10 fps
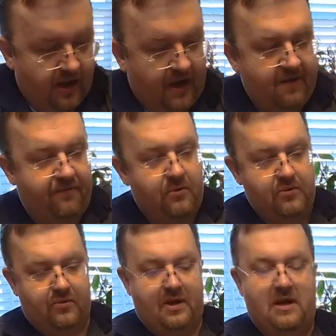
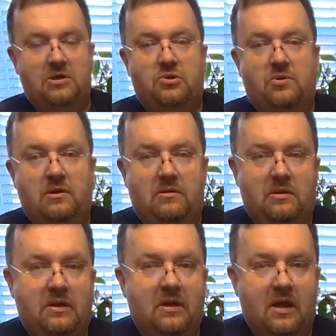iPhone or Android,
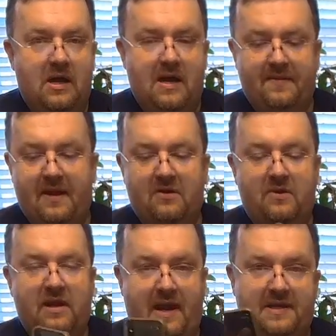that
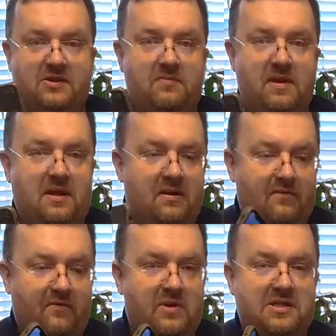already has to be on
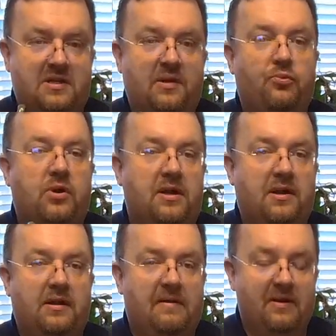the Verizon network and
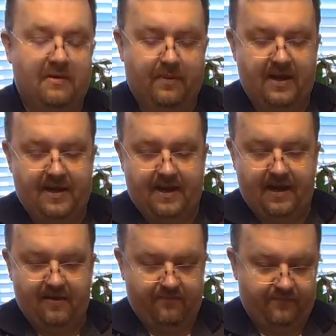unlimited plan. I
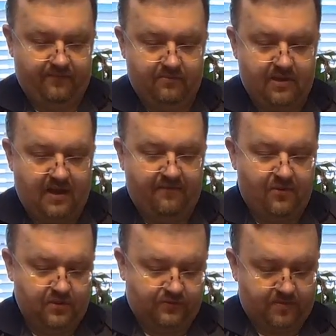have
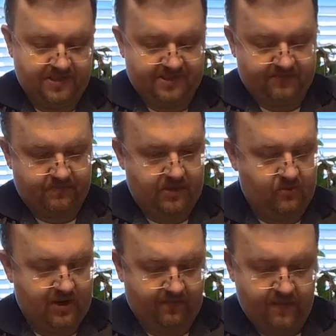iPhones for myself and my
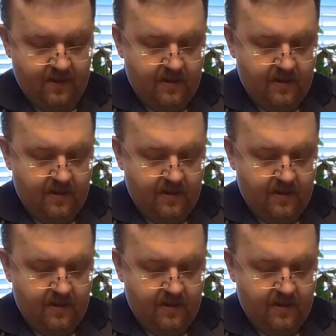wife.